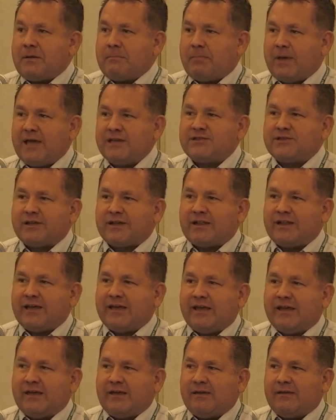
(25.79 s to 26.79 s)

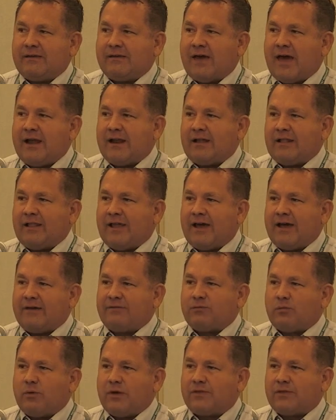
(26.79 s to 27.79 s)
basically kind of
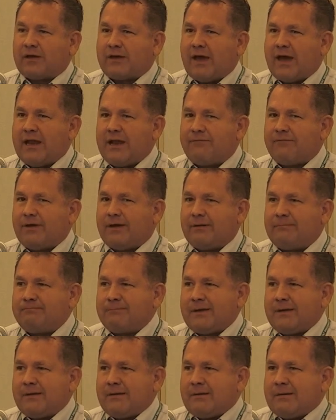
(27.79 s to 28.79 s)
left with kind of
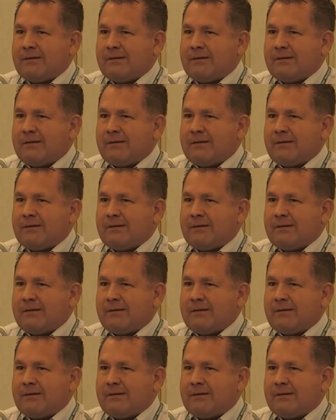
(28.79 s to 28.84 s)
a